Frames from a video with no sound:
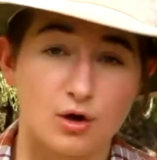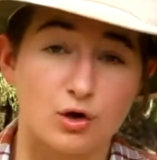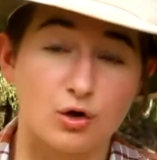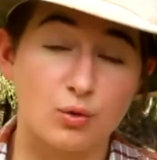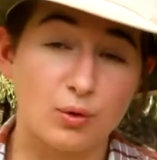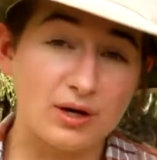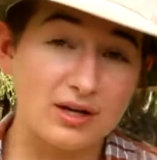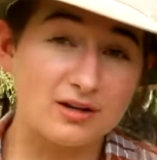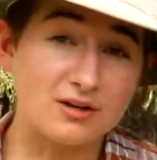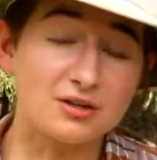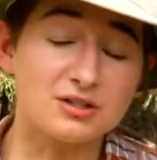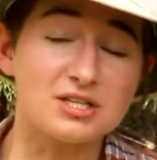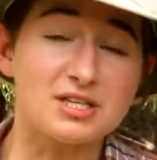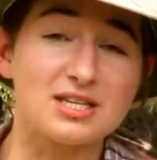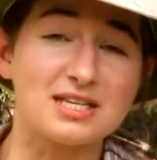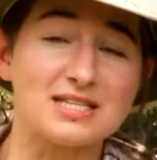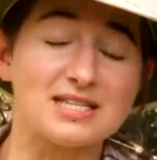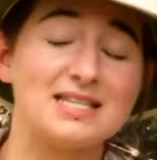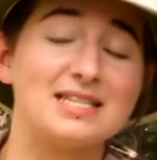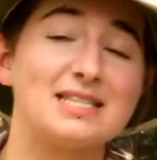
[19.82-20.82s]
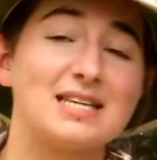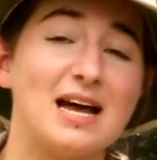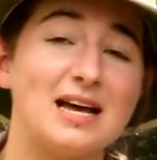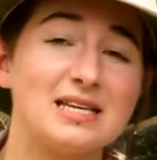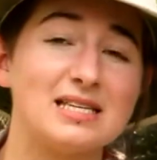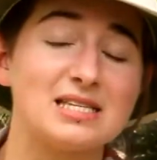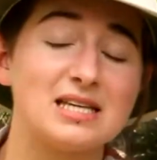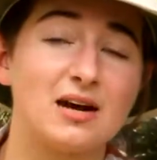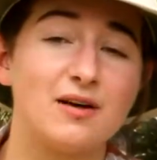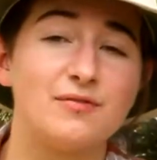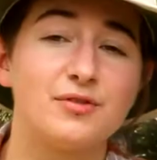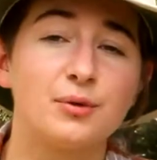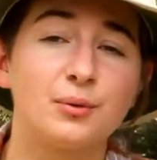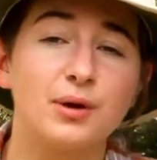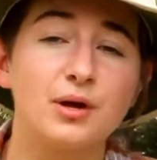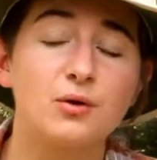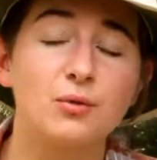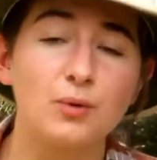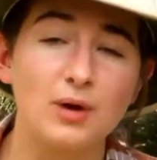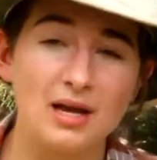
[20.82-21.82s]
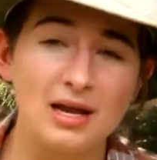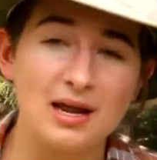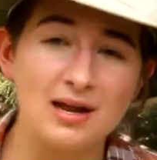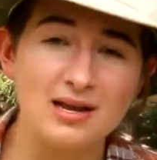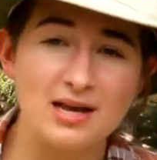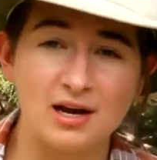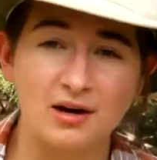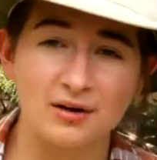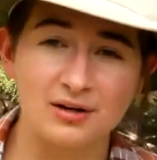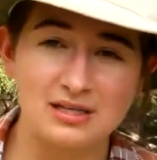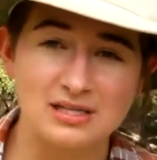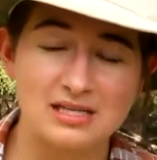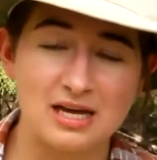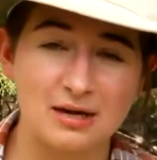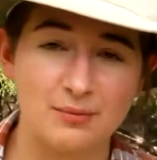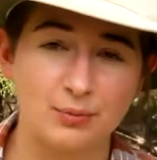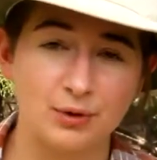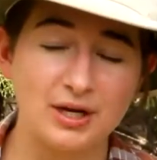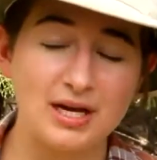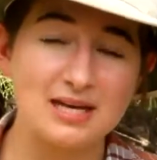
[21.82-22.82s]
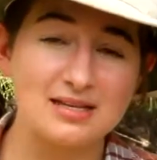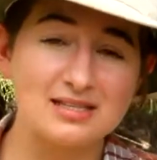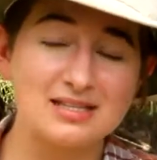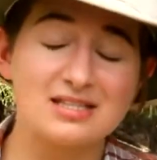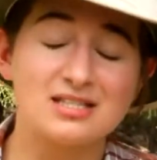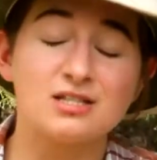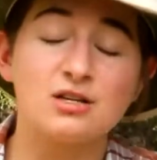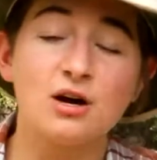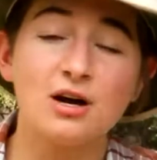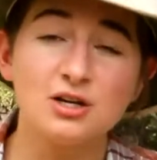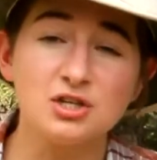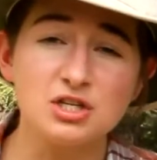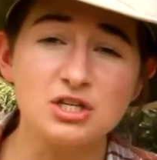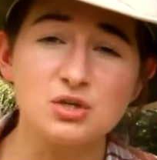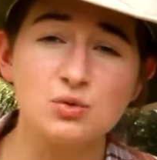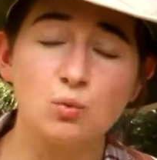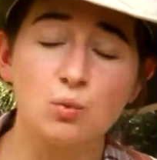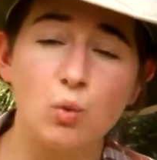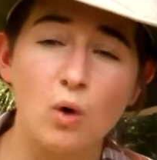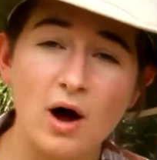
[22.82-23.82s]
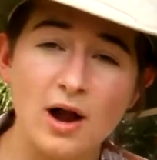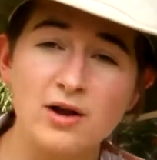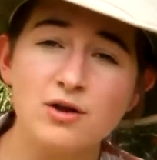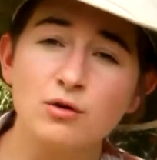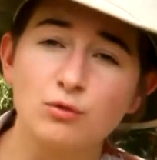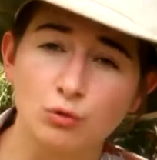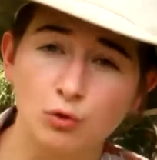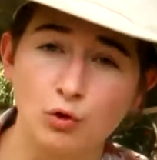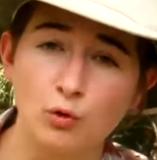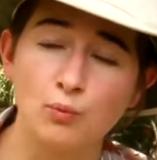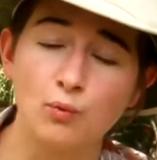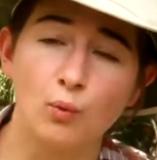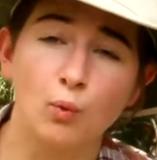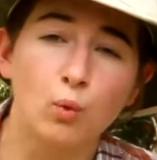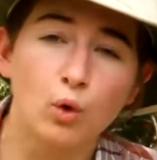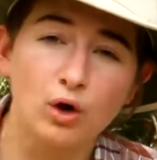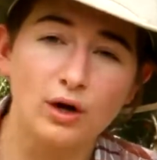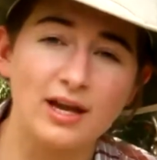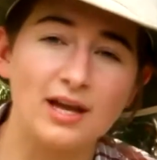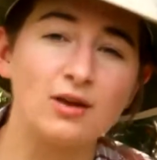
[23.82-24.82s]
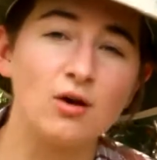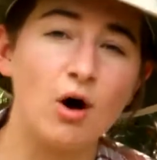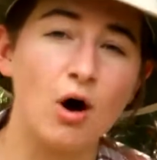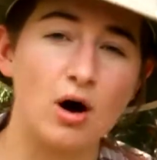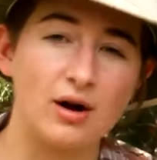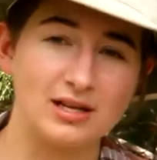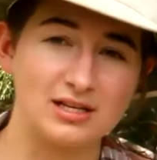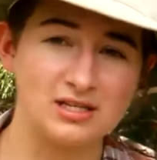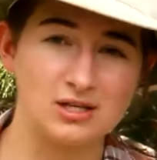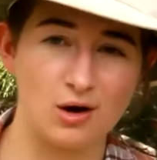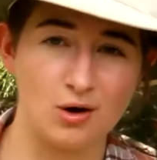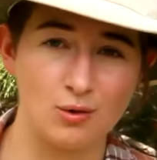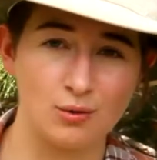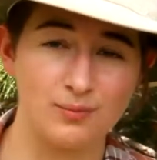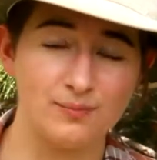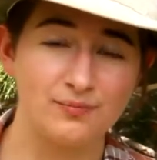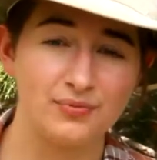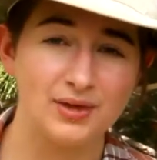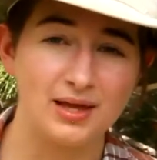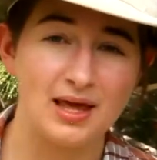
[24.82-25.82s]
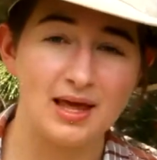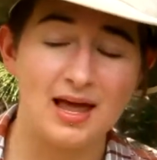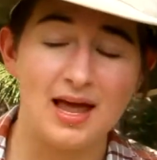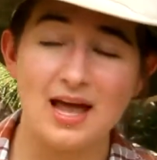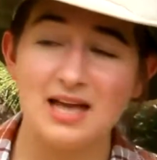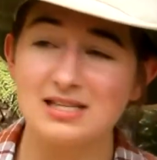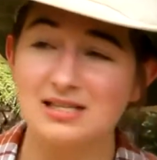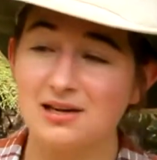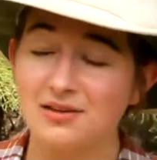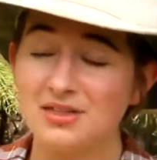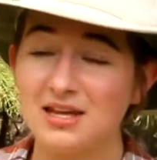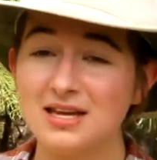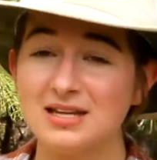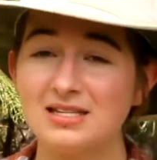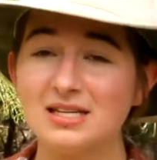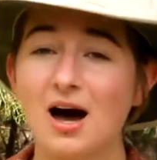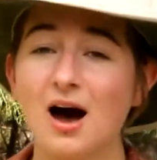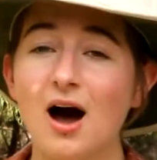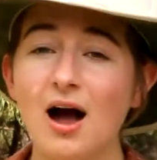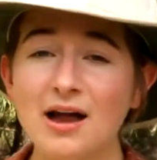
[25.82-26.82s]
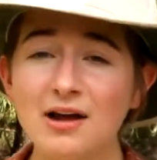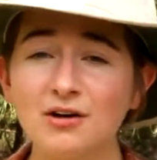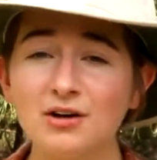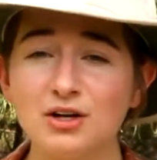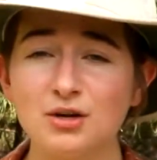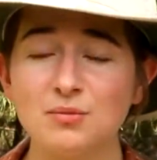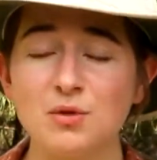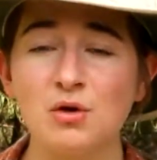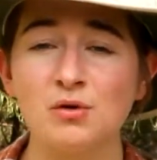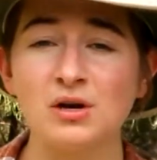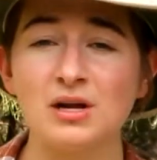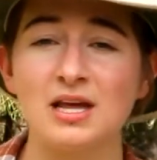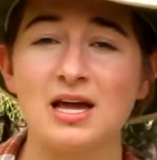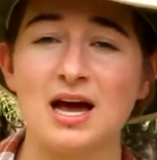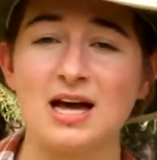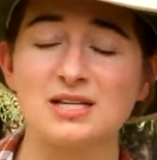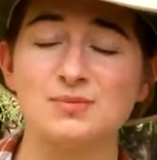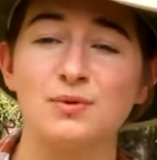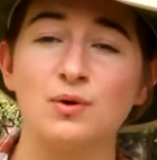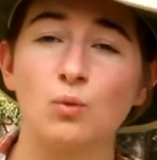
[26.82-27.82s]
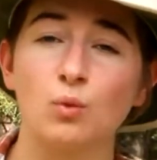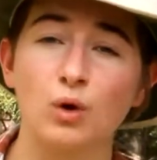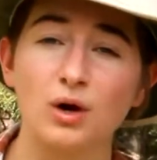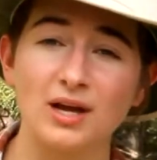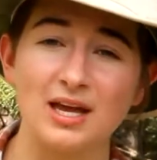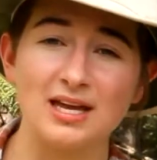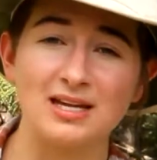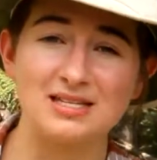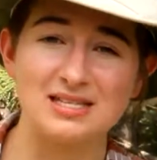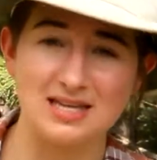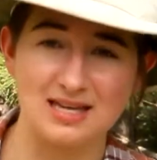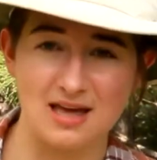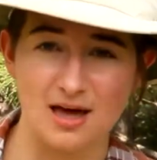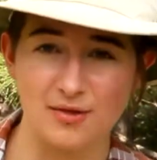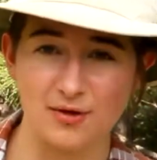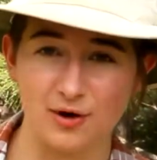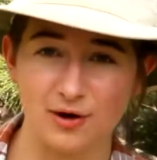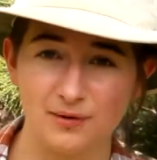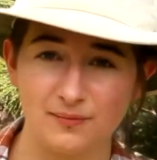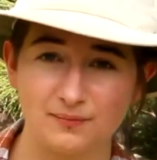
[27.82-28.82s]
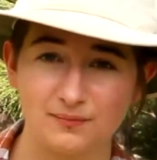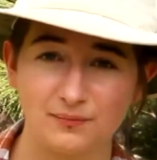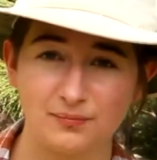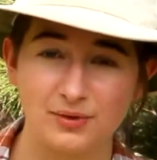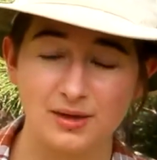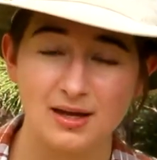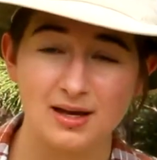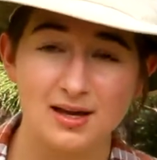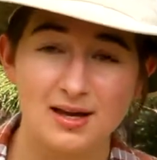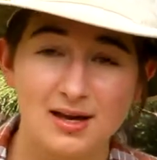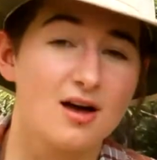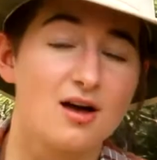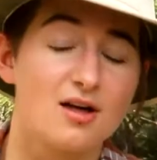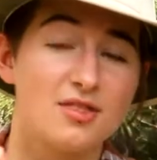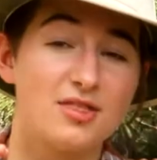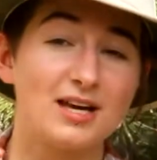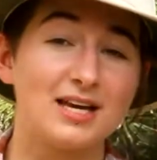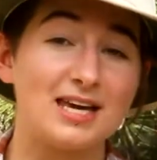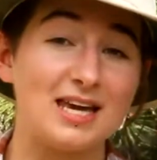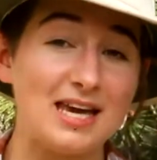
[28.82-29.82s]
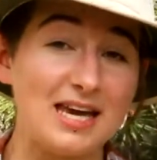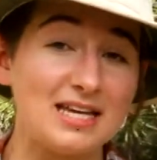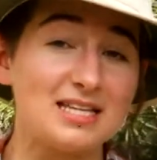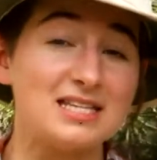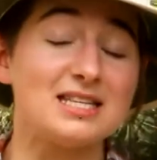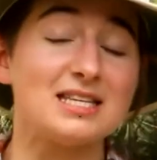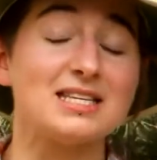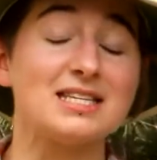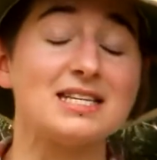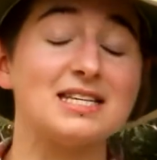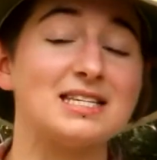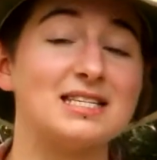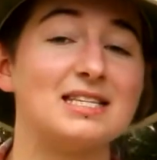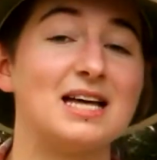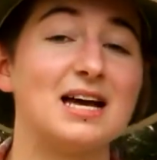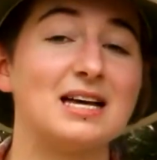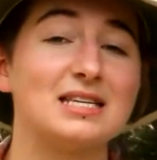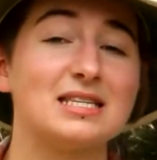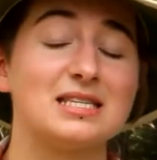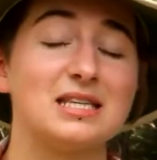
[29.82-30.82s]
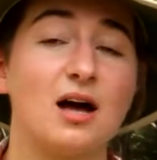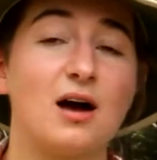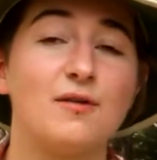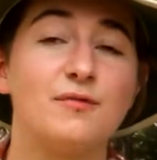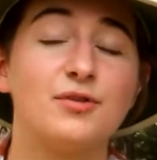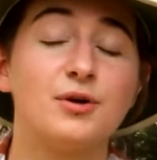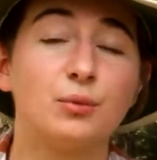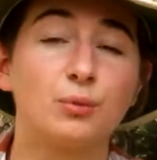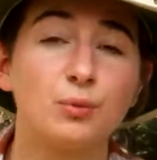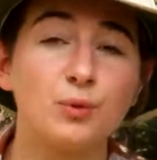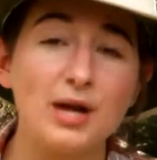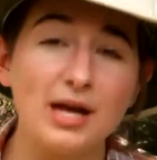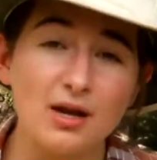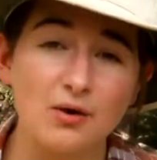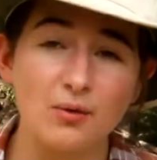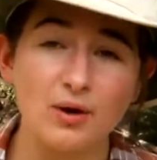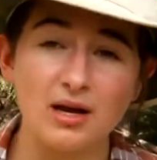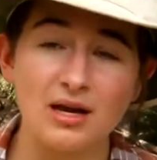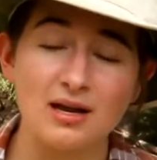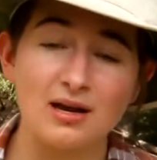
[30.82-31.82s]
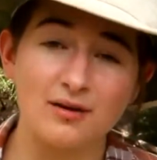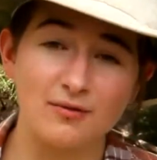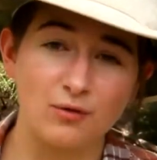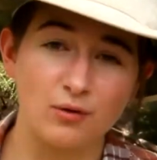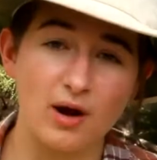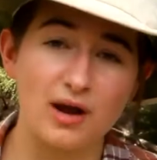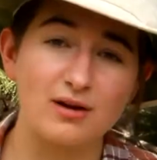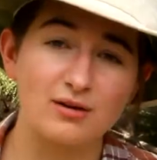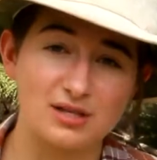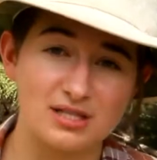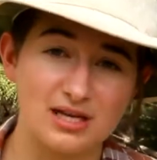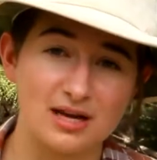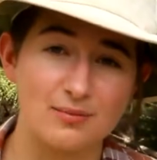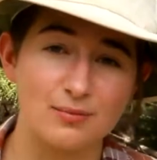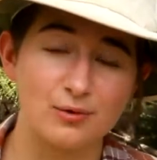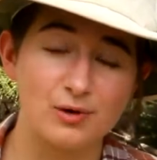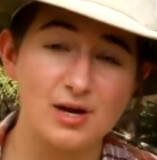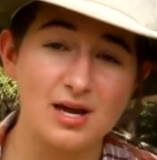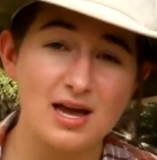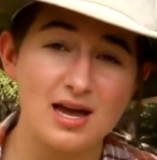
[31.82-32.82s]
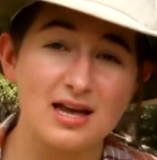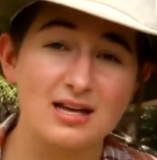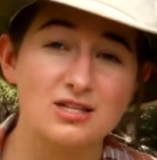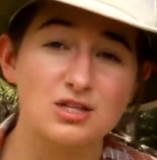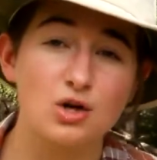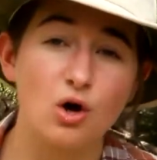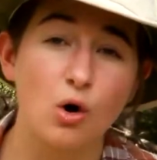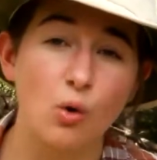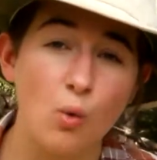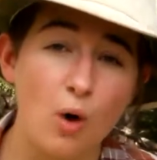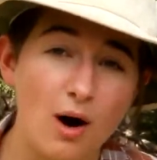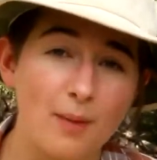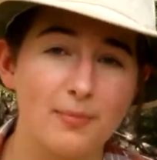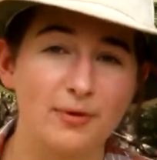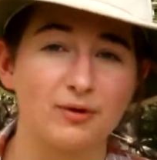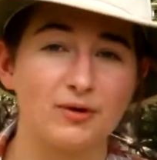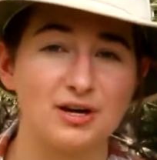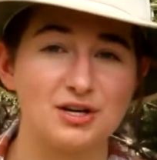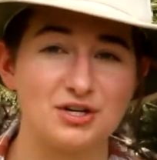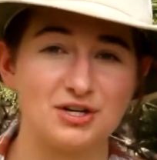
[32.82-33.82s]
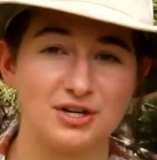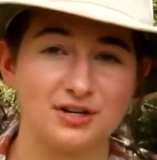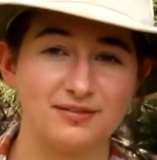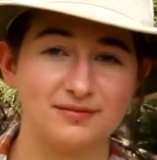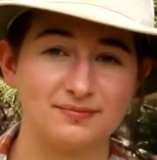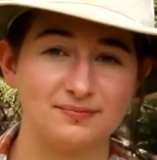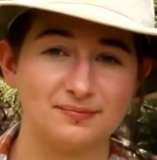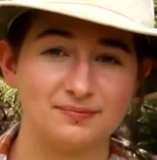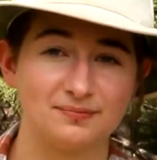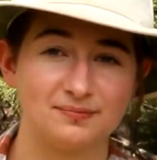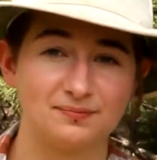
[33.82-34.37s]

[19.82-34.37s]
Critical to the success of the regreening here in Sudbury is it's not just one group working on its own. It's that the entire community has been working together. The key to the success of the regreening of Greater Sudbury is cooperation.